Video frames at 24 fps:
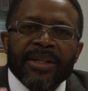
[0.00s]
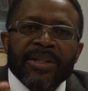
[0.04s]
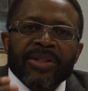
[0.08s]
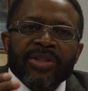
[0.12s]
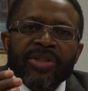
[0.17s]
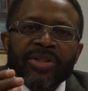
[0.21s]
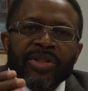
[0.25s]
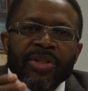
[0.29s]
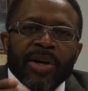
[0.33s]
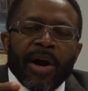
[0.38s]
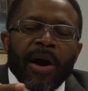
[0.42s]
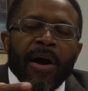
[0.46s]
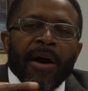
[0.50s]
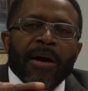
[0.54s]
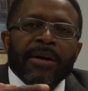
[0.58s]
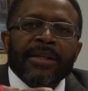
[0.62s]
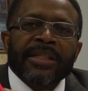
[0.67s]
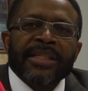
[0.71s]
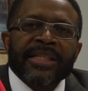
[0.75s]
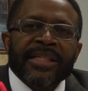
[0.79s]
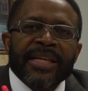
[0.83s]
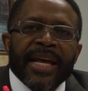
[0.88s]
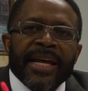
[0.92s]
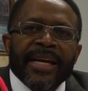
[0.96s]

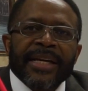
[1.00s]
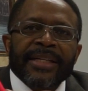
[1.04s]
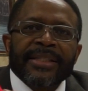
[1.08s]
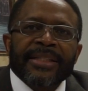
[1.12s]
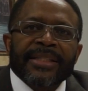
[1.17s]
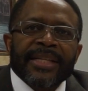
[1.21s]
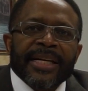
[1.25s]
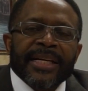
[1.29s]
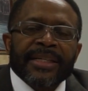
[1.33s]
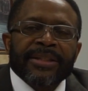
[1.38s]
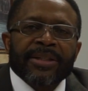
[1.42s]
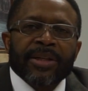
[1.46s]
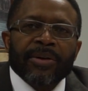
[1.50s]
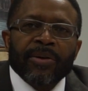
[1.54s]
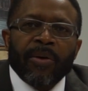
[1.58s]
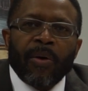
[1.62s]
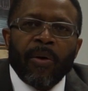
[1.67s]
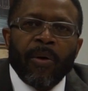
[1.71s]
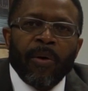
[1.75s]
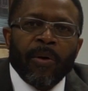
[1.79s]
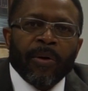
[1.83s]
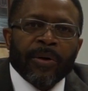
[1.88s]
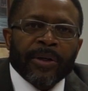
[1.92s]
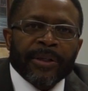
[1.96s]
Start setting things in
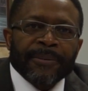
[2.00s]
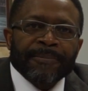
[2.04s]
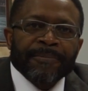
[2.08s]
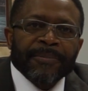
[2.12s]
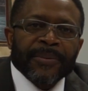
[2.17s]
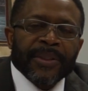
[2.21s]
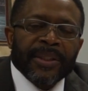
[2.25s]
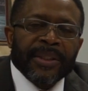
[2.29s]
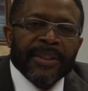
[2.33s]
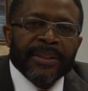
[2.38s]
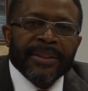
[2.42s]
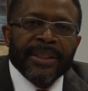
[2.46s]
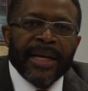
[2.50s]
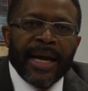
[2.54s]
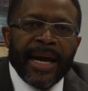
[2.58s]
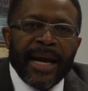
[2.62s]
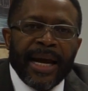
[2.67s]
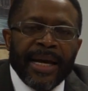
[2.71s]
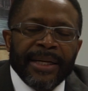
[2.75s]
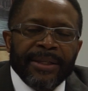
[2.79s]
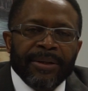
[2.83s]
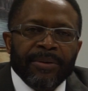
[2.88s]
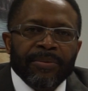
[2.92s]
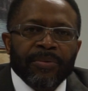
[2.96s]
order. Now,
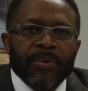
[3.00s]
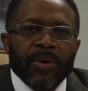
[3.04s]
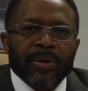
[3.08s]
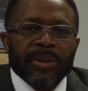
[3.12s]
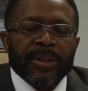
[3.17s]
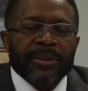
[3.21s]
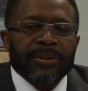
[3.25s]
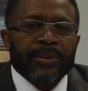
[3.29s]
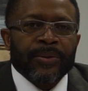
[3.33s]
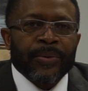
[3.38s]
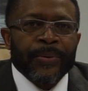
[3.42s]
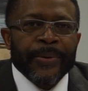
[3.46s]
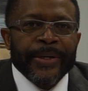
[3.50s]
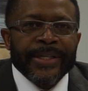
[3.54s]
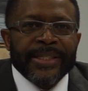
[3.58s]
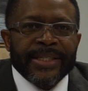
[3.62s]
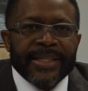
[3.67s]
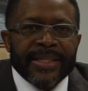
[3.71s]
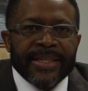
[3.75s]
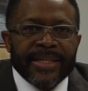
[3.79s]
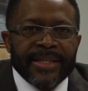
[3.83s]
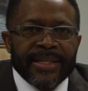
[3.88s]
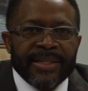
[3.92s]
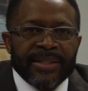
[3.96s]
I don't want to
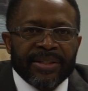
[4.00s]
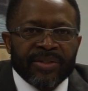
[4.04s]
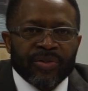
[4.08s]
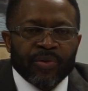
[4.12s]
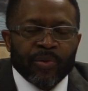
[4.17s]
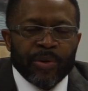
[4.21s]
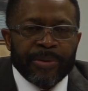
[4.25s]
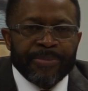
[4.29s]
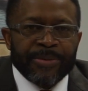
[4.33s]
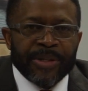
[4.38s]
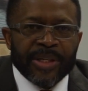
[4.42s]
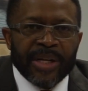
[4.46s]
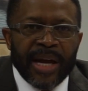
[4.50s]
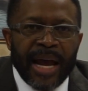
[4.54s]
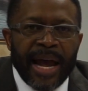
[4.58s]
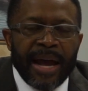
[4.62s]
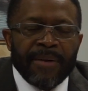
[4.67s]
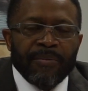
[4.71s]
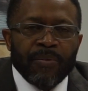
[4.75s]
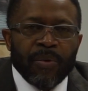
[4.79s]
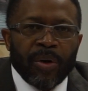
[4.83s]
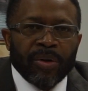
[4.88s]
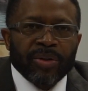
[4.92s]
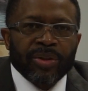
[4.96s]
twist the scripture.
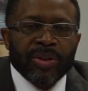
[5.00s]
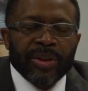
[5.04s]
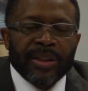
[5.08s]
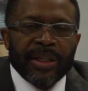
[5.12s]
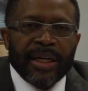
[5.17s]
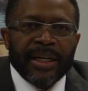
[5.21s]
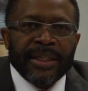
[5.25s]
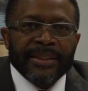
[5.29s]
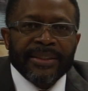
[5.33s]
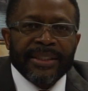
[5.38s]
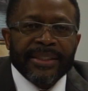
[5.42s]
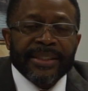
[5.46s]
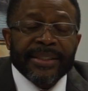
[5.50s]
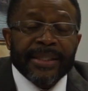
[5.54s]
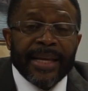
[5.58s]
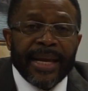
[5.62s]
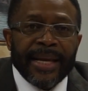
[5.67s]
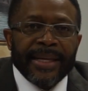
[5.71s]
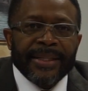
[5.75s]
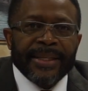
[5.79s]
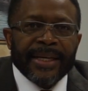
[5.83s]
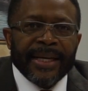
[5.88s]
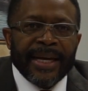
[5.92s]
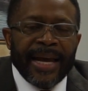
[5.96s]
I want you to
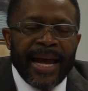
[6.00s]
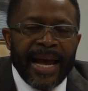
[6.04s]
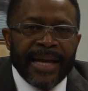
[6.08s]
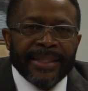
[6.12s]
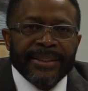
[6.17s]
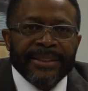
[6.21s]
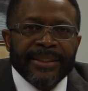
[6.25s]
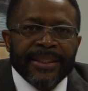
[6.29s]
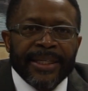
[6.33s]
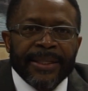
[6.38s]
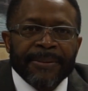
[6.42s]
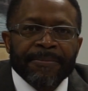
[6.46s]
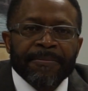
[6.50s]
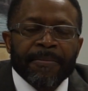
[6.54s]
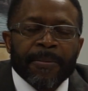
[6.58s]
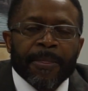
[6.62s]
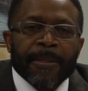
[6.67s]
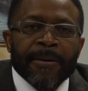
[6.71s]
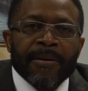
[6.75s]
understand the content.